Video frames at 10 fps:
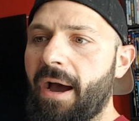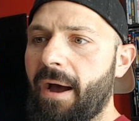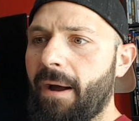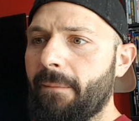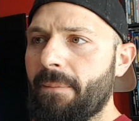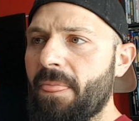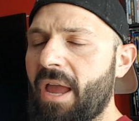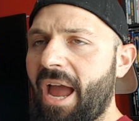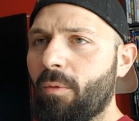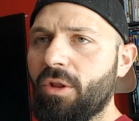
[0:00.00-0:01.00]

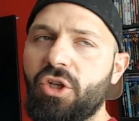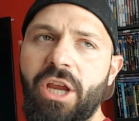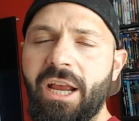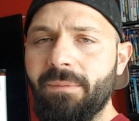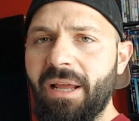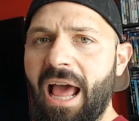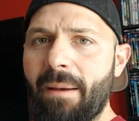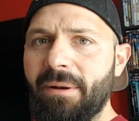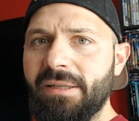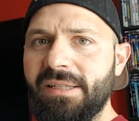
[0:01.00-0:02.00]
And with a shakeup that
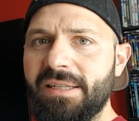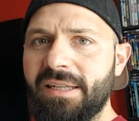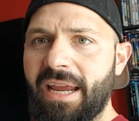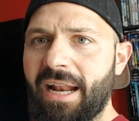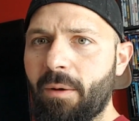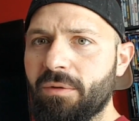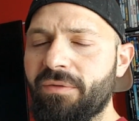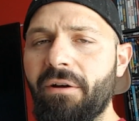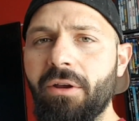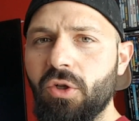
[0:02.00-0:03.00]
happened in Season 8, I was
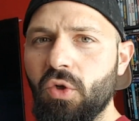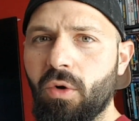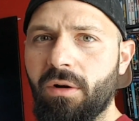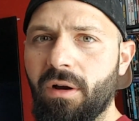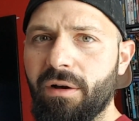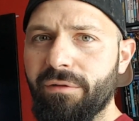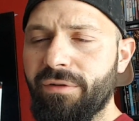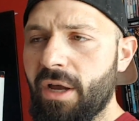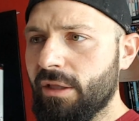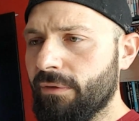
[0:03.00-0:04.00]
very unsure
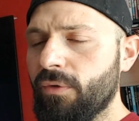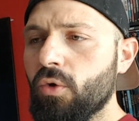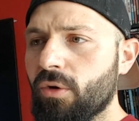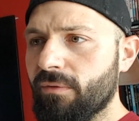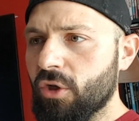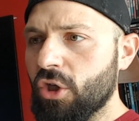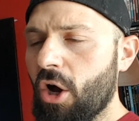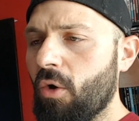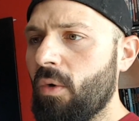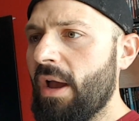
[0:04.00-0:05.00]
of the future of the
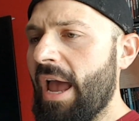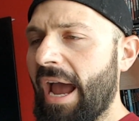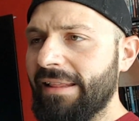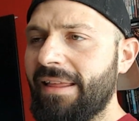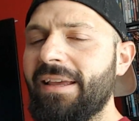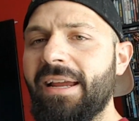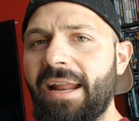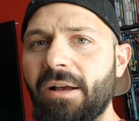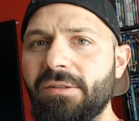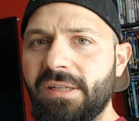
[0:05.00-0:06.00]
show, and then they
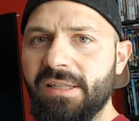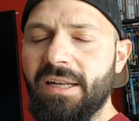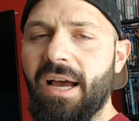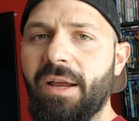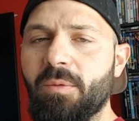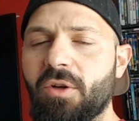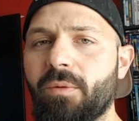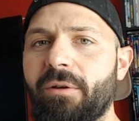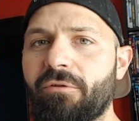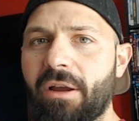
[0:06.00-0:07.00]
announced Season 9 was going to
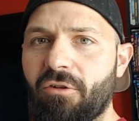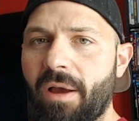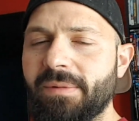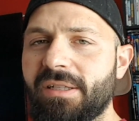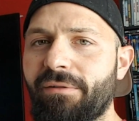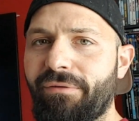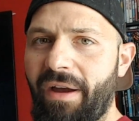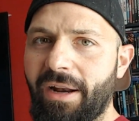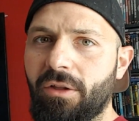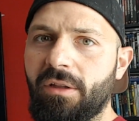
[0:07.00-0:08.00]
be Rick Grimes'
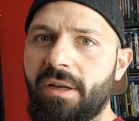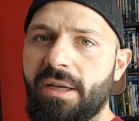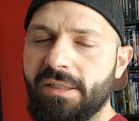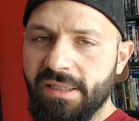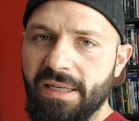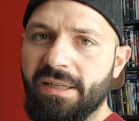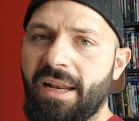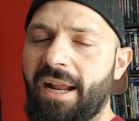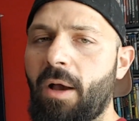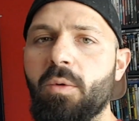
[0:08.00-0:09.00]
final season,
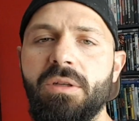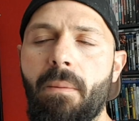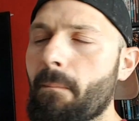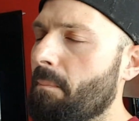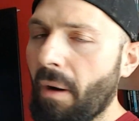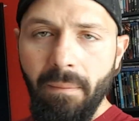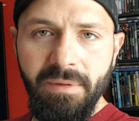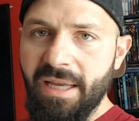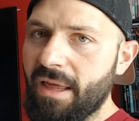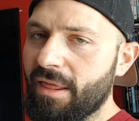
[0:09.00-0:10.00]
and I was
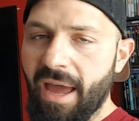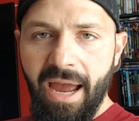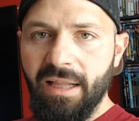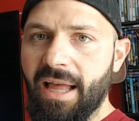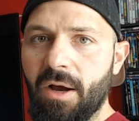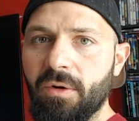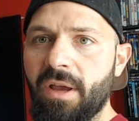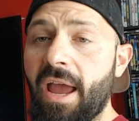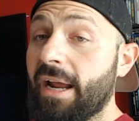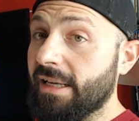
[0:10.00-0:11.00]
bummed the hell out,
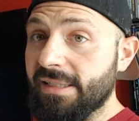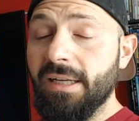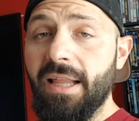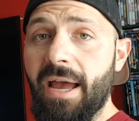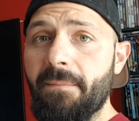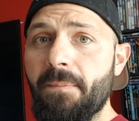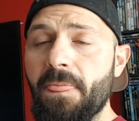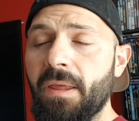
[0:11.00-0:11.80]
and I still am.